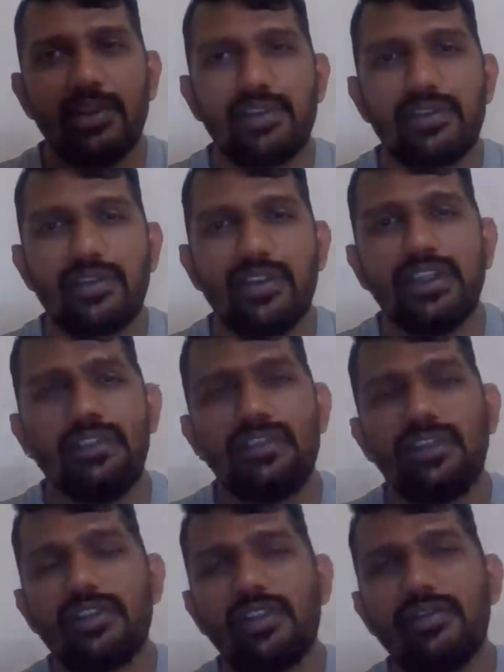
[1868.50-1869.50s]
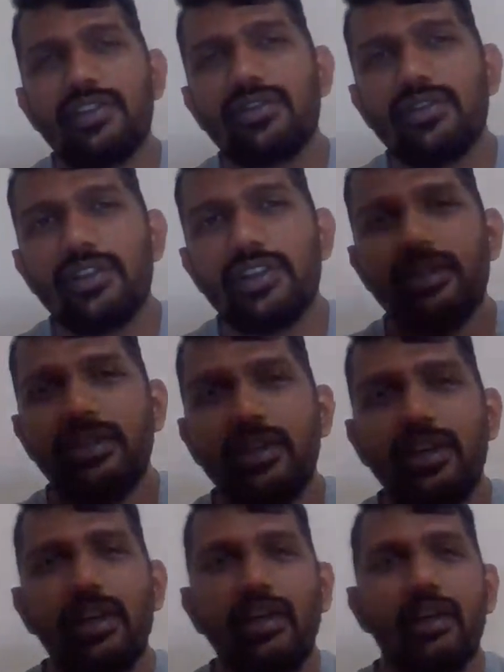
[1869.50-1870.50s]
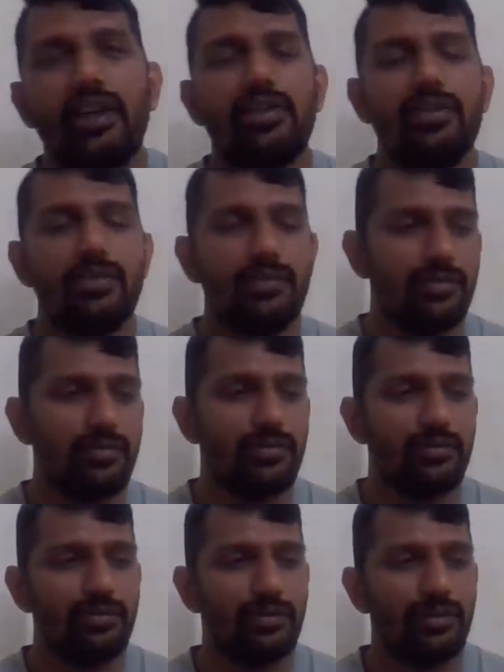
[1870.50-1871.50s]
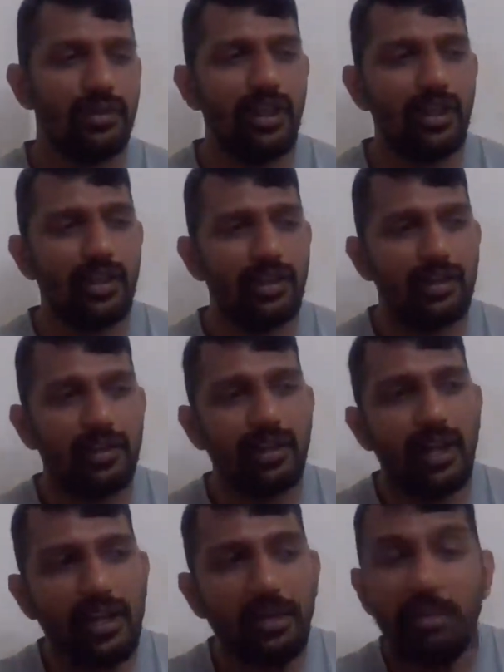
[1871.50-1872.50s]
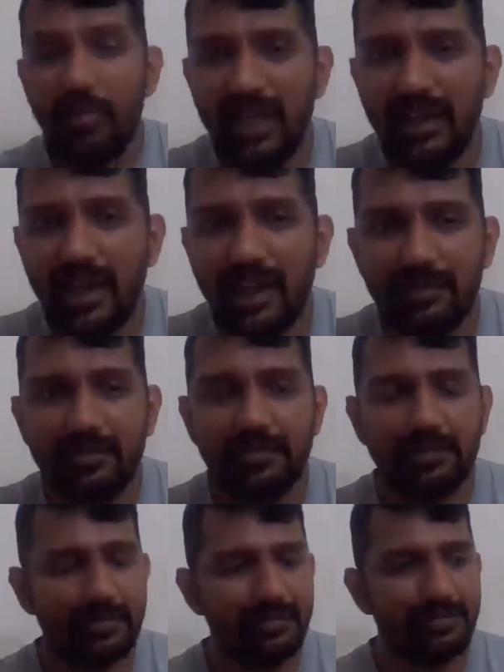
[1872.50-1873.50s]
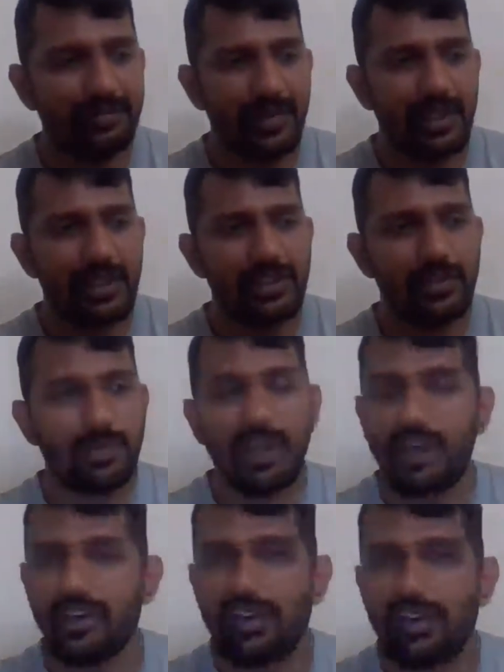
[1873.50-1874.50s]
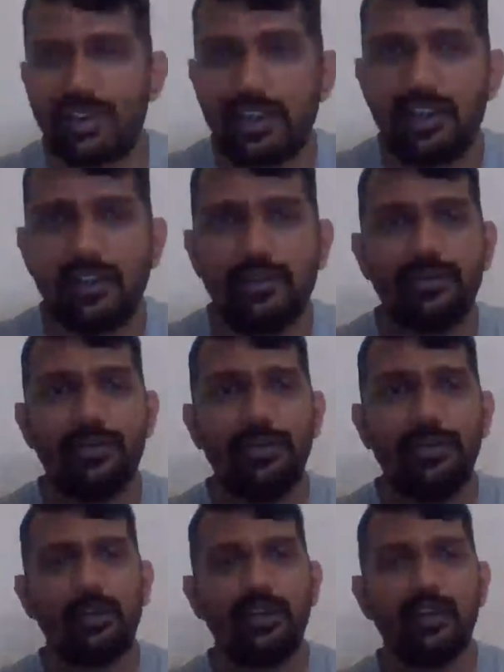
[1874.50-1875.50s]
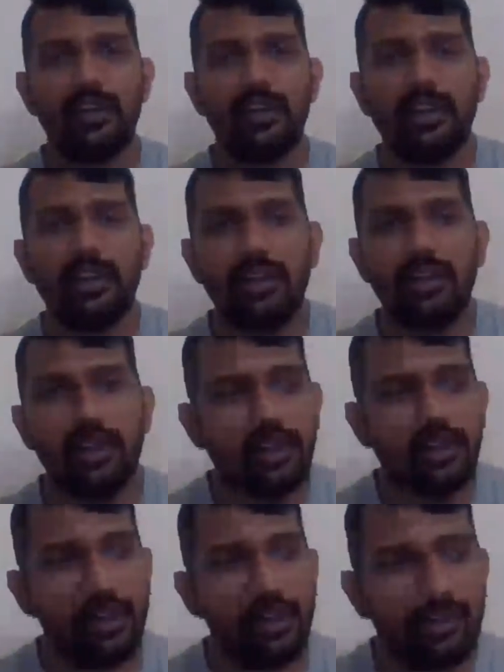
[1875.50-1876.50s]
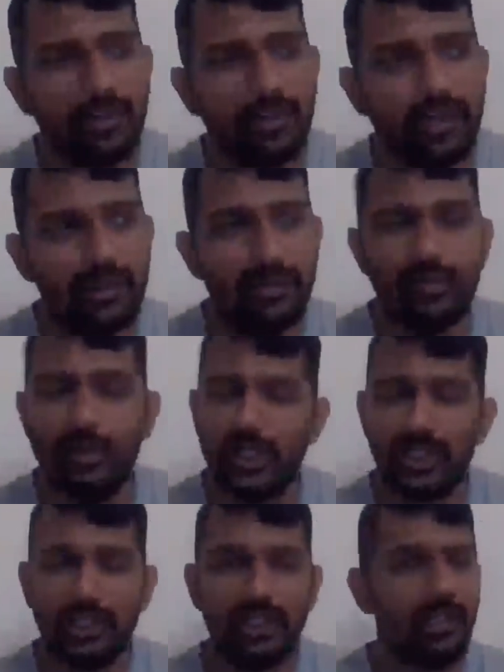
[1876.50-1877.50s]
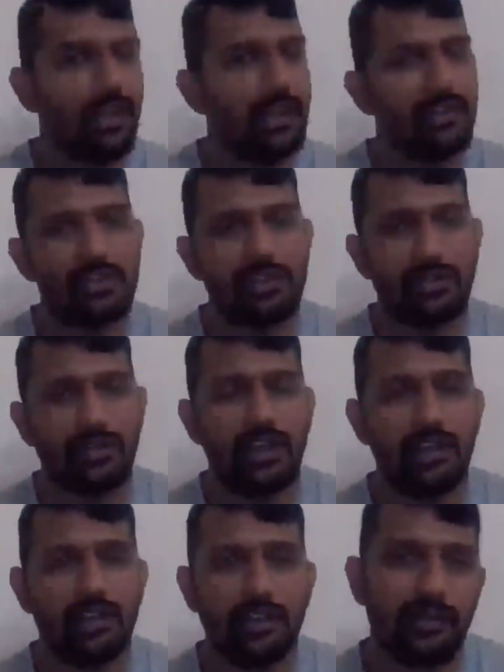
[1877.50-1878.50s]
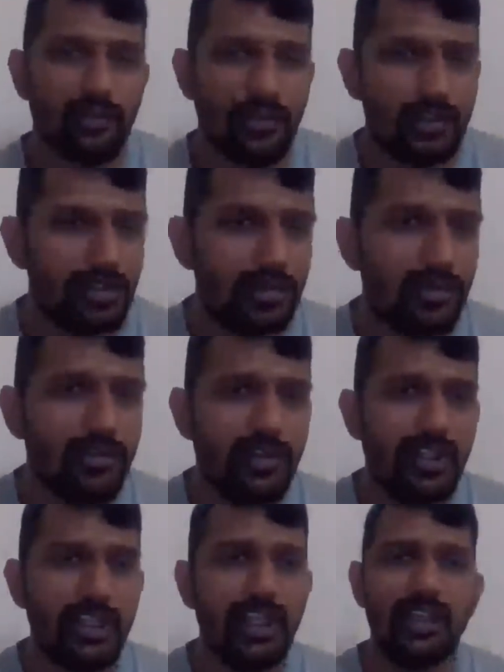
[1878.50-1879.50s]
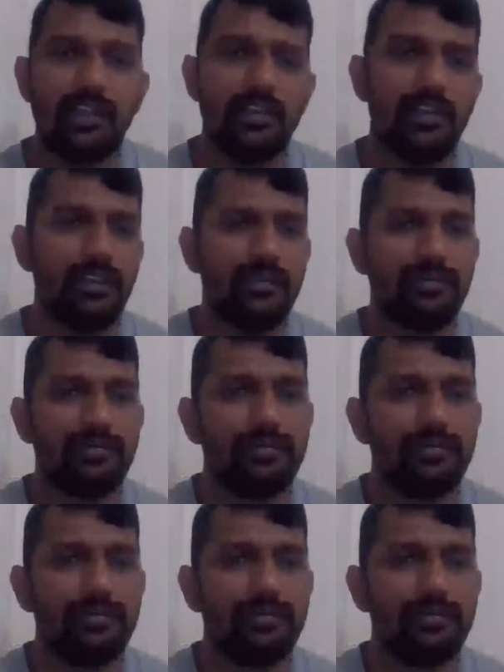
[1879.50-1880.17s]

So it's always good to get a me time, spend yourself, do nothing. That is also fine. Watching movie, anything.